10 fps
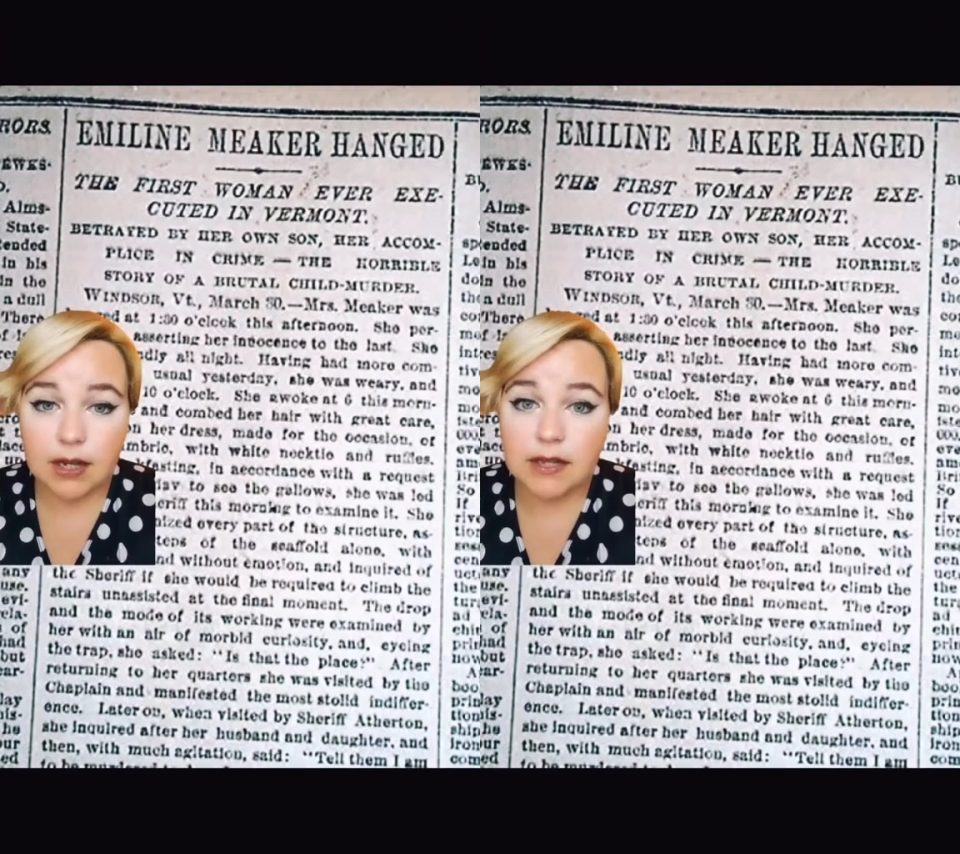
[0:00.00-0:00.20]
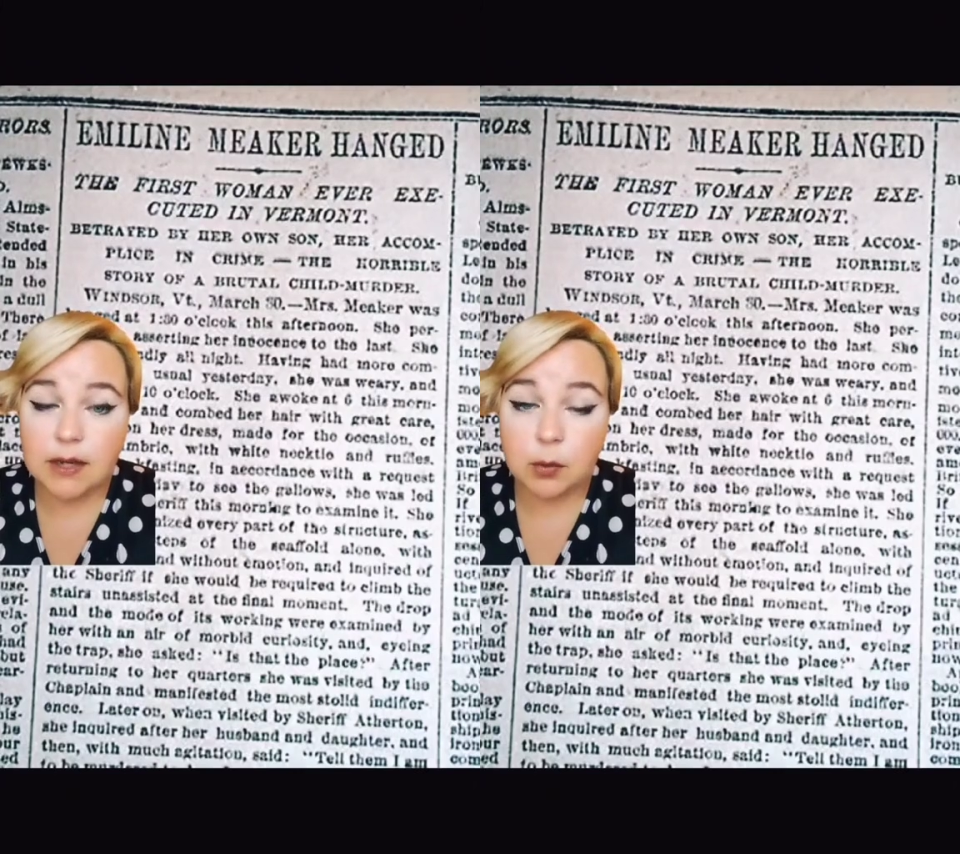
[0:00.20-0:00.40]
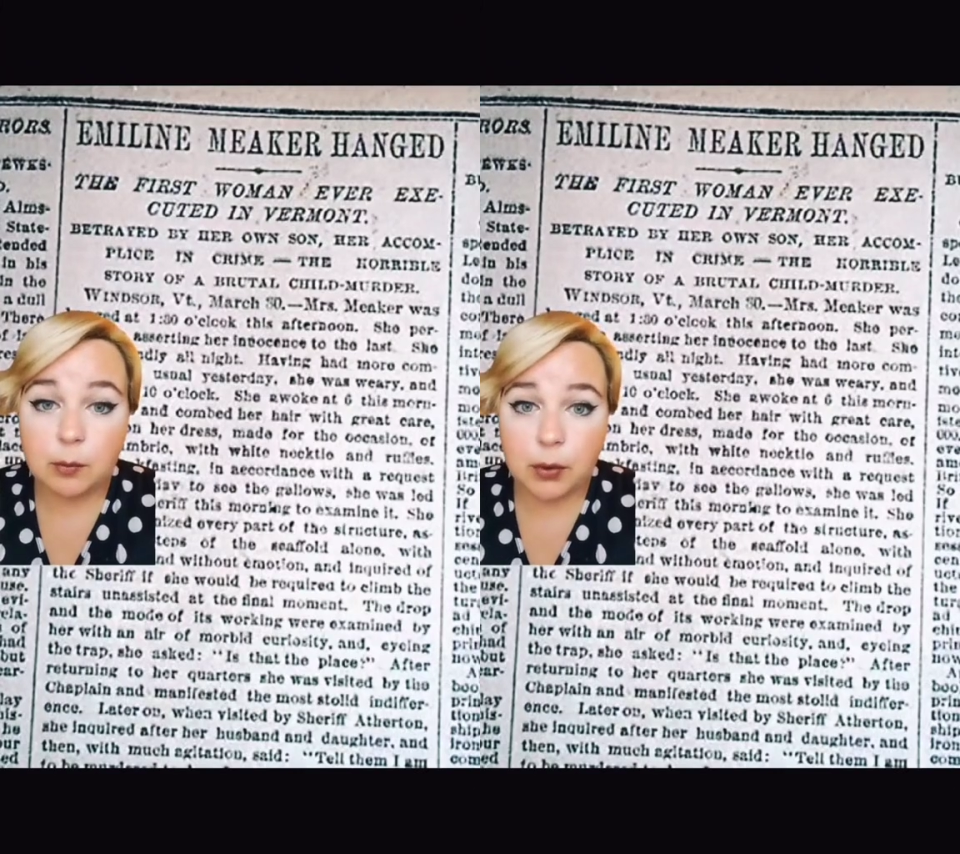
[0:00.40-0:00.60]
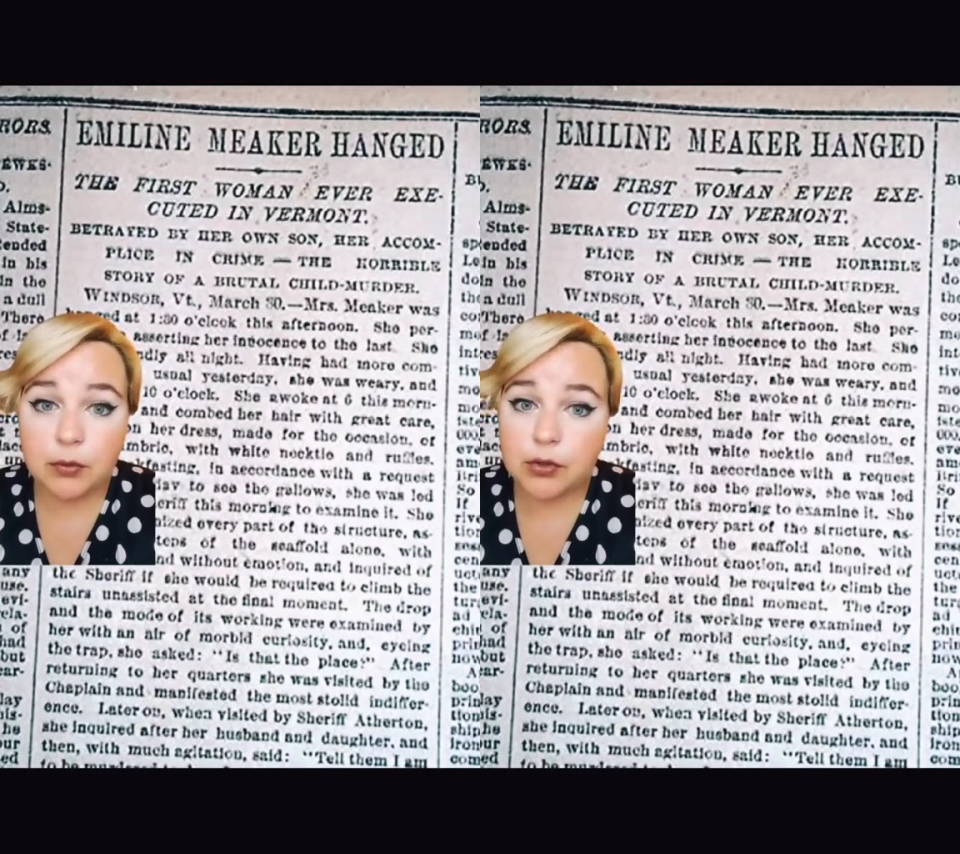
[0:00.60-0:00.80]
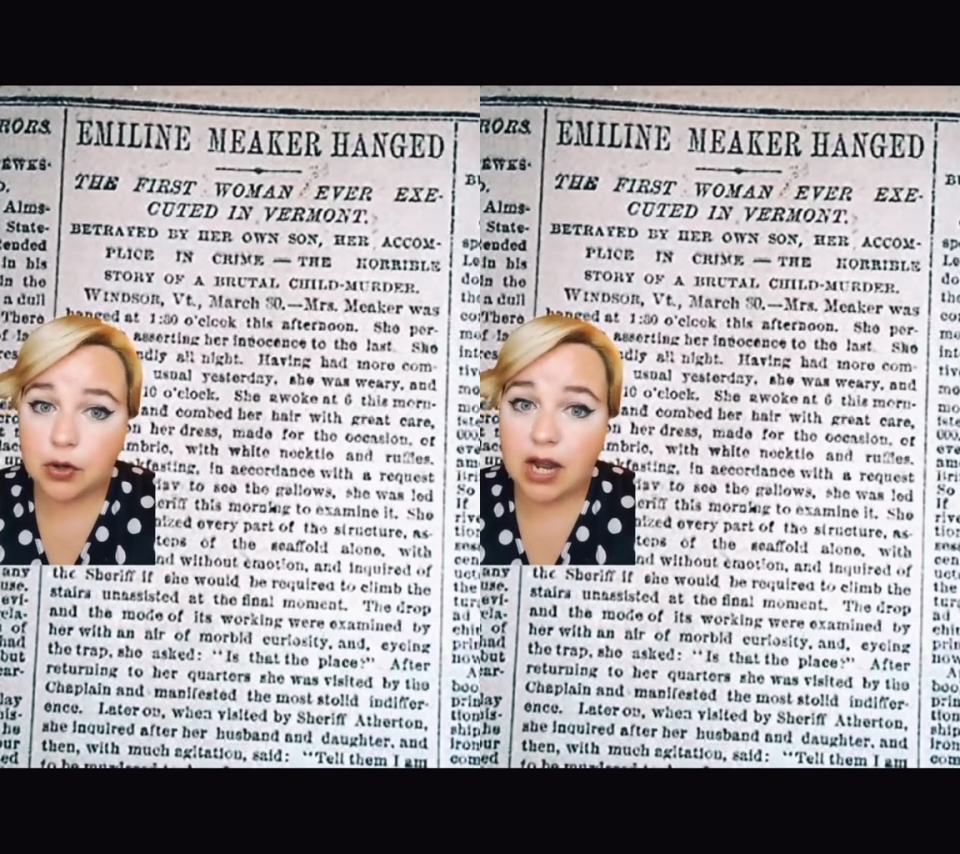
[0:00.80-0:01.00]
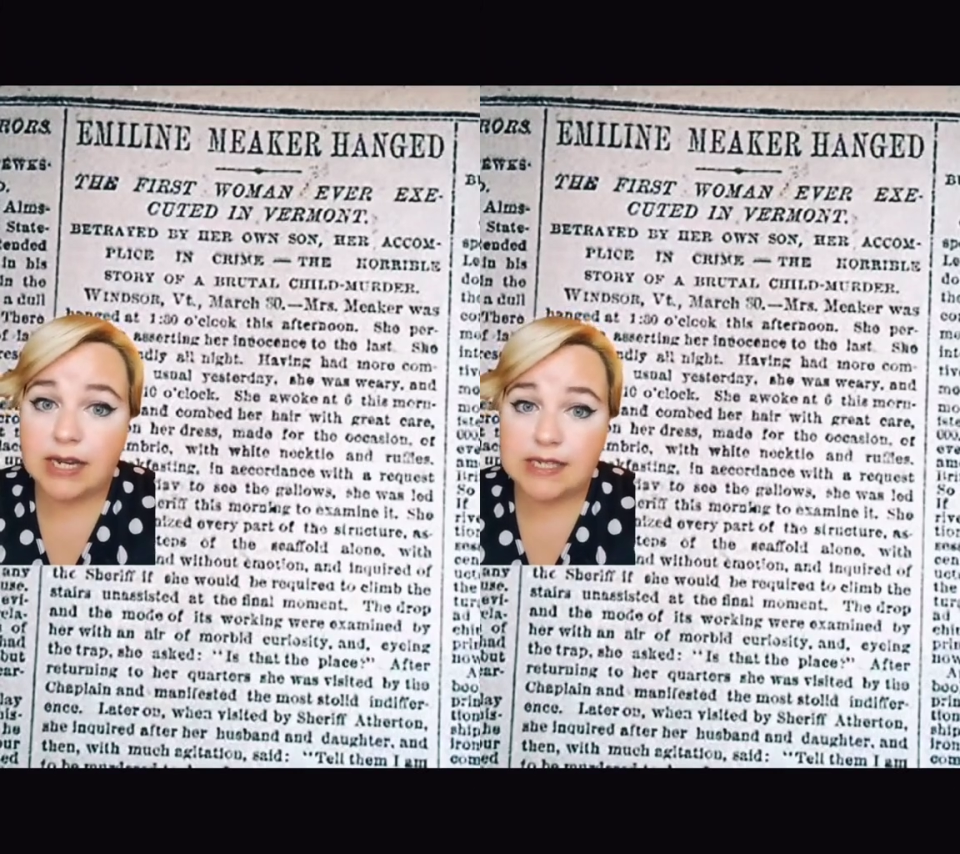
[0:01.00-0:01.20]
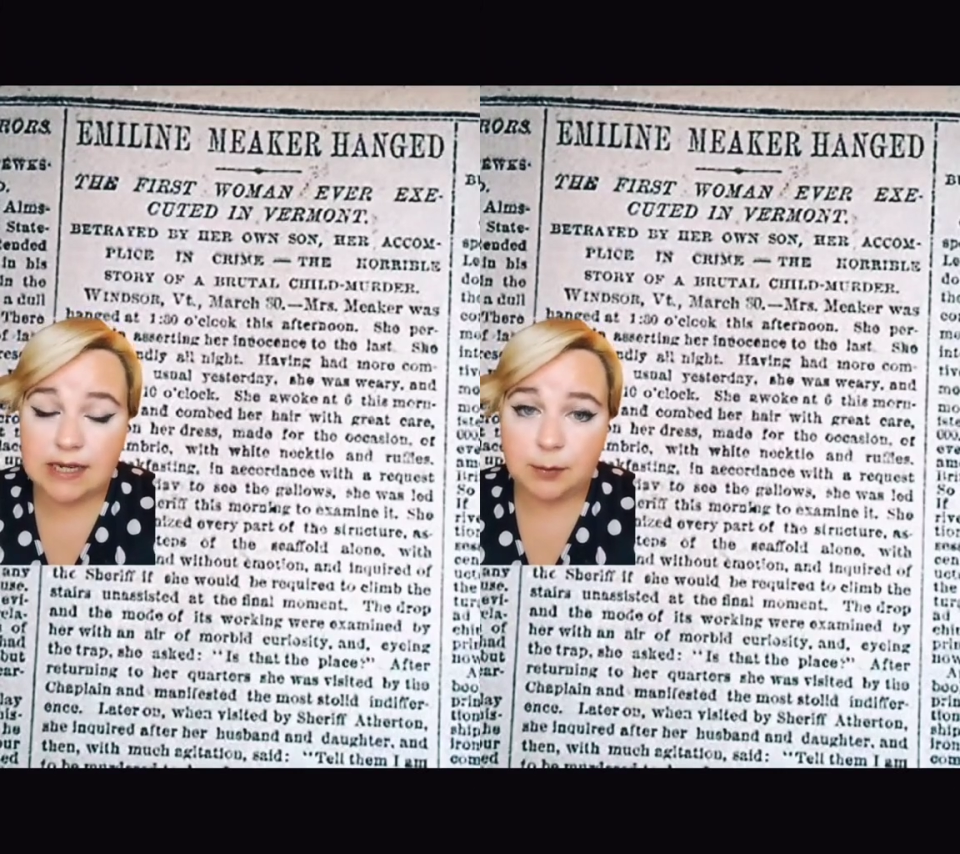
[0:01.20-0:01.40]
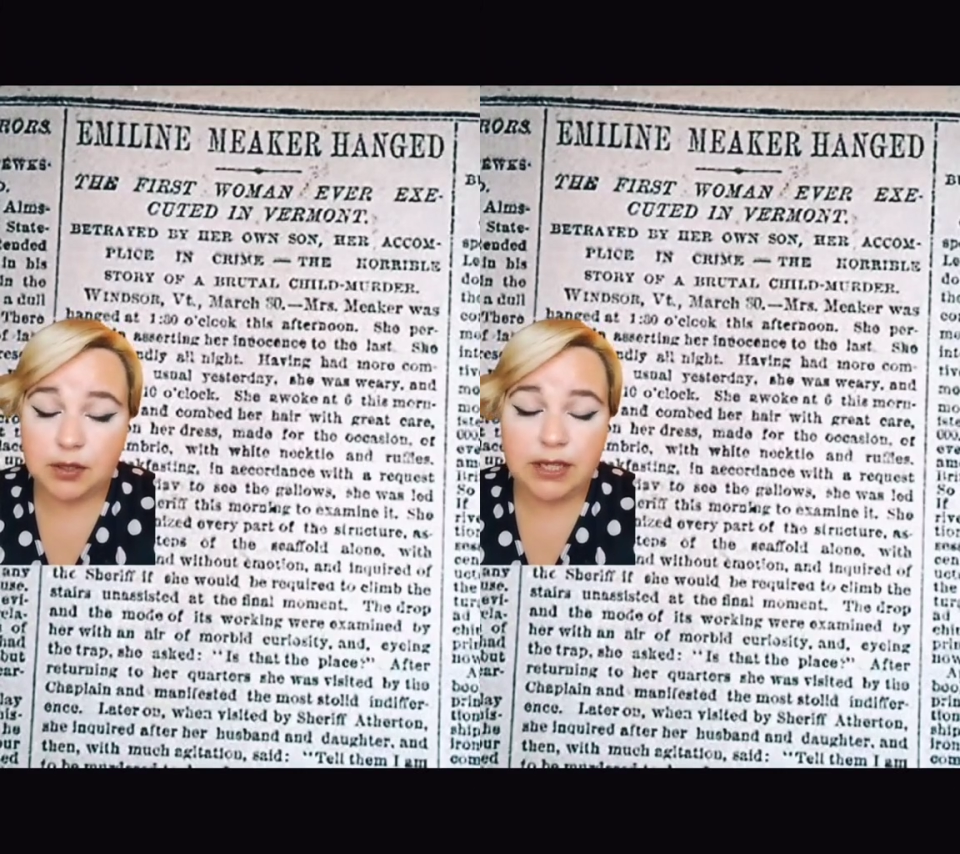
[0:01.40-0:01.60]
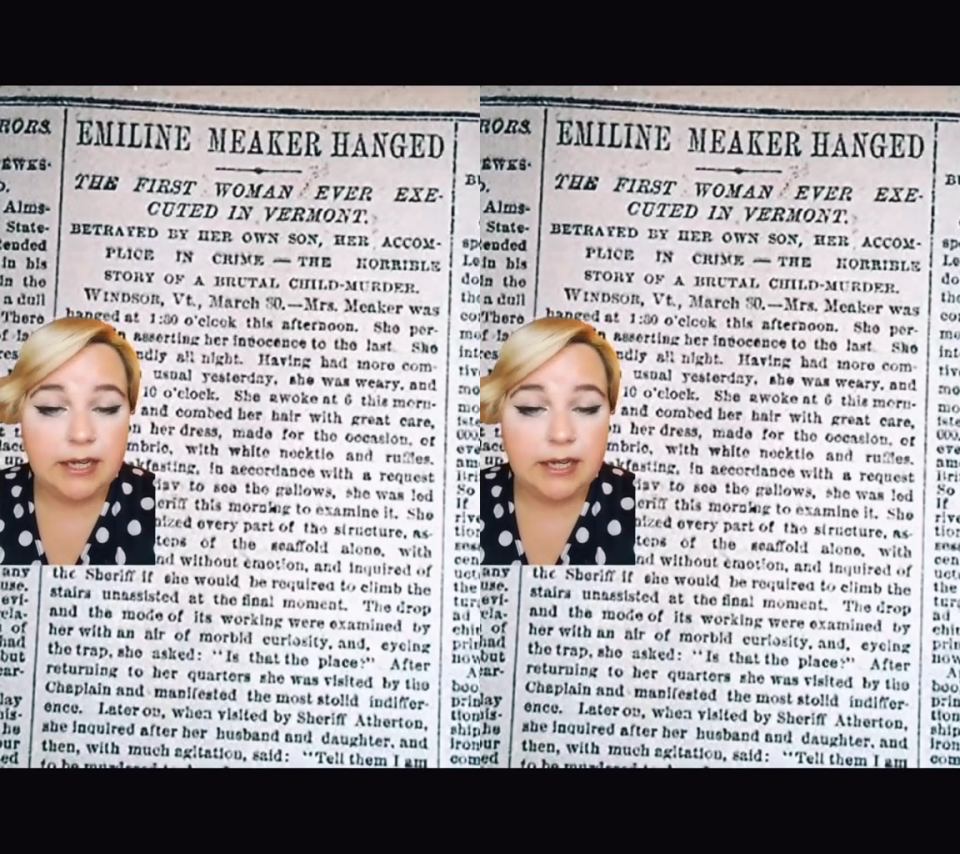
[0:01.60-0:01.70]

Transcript: They were both tried separately,